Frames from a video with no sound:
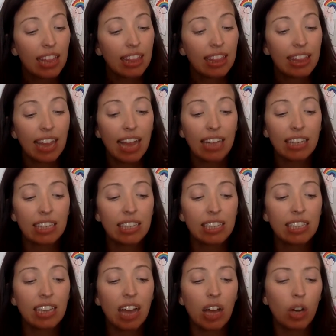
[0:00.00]
That's
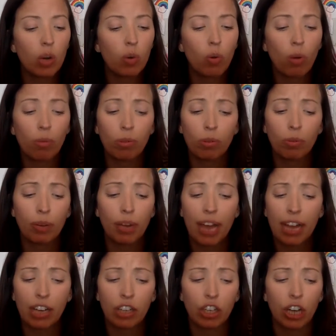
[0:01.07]
not a normal
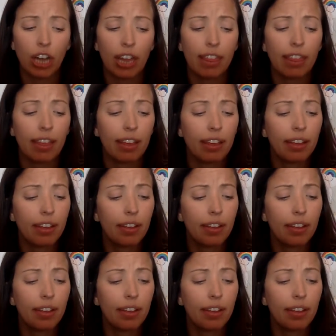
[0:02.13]
reaction, I think.